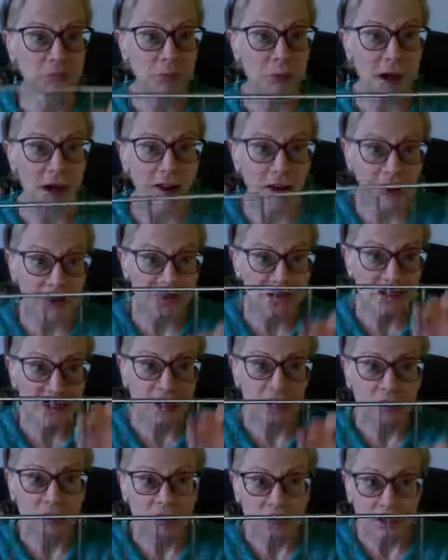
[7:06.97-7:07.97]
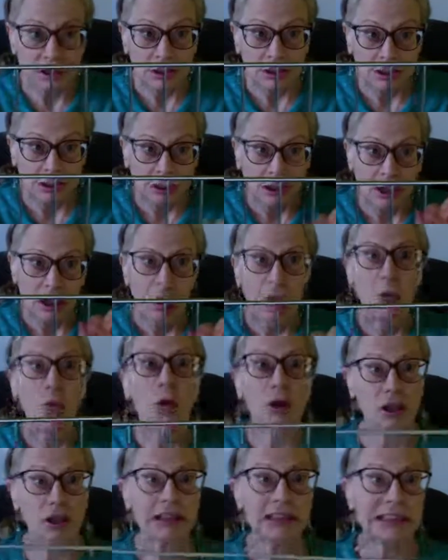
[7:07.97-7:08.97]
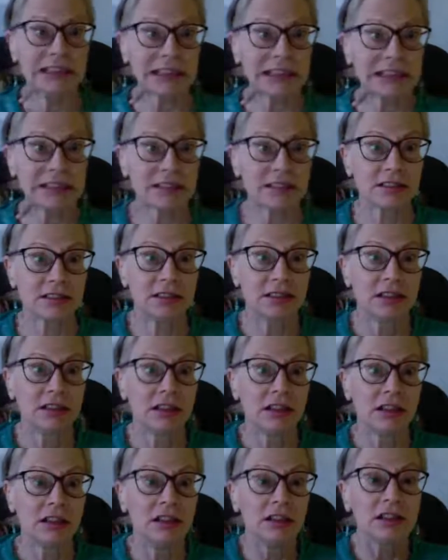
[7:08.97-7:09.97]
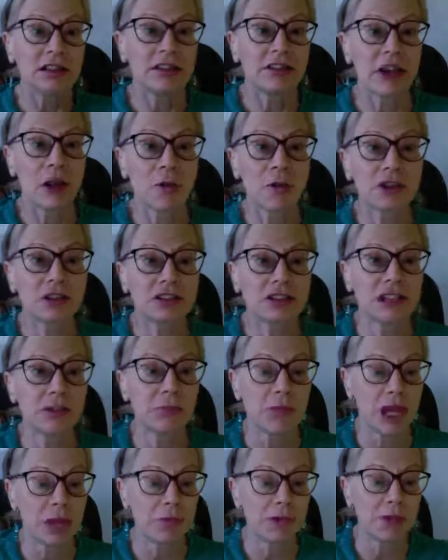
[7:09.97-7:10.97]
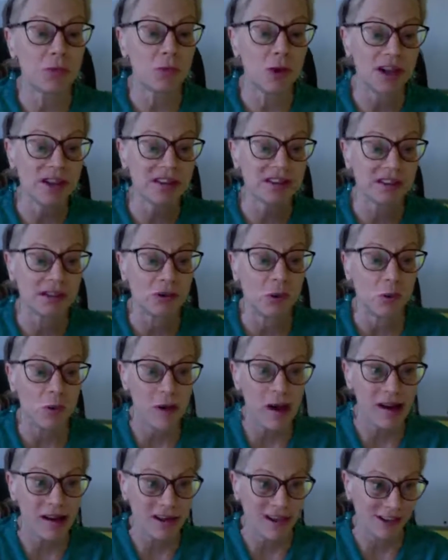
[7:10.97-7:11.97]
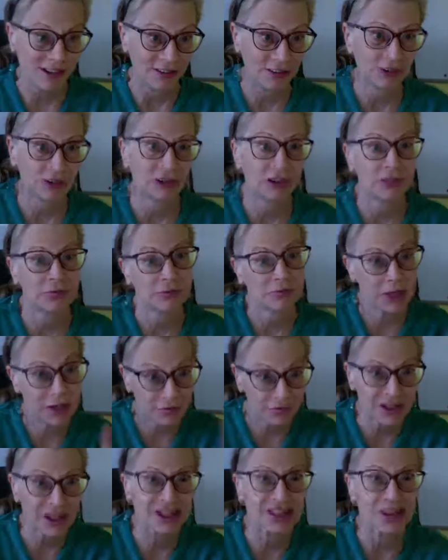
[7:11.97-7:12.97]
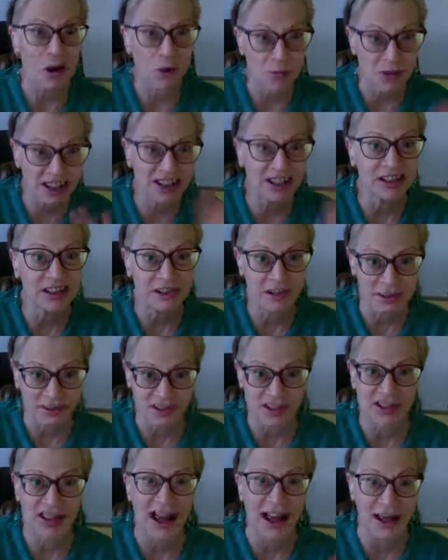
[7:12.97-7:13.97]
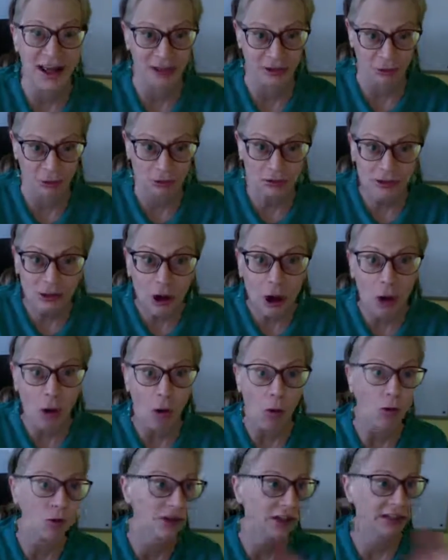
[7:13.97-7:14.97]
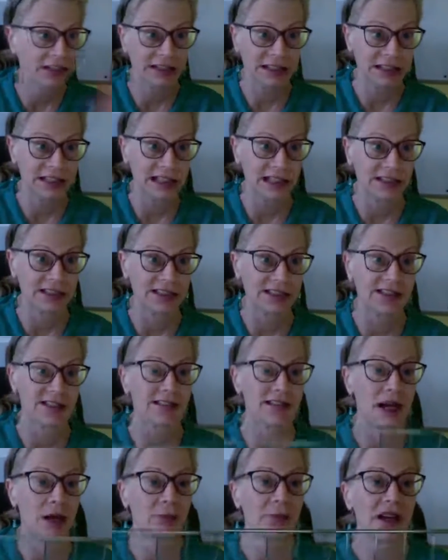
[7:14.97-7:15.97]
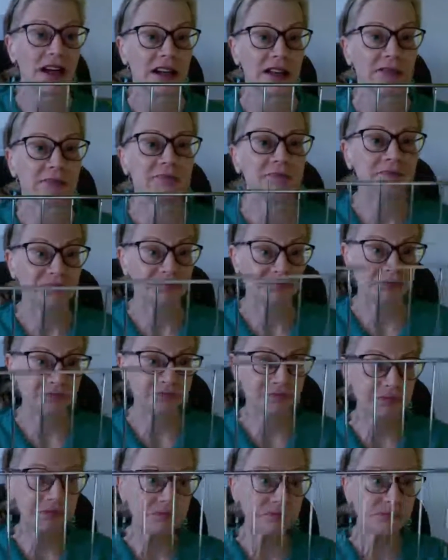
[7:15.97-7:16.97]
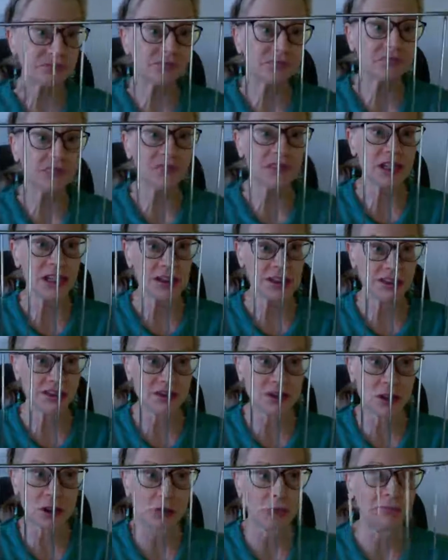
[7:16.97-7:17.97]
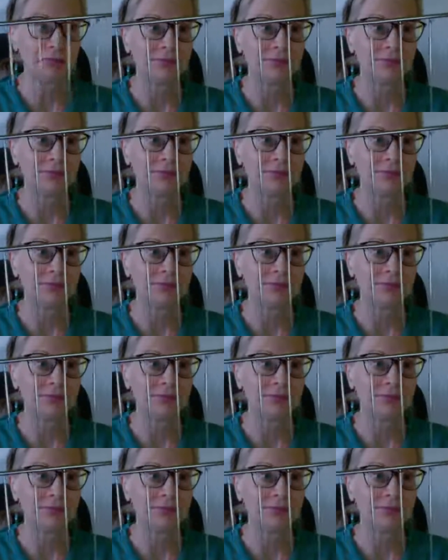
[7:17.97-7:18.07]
bars were cleaned. They were cleaned maybe once in a while or every so many years. I don't know. Like I said, this is not mine. So,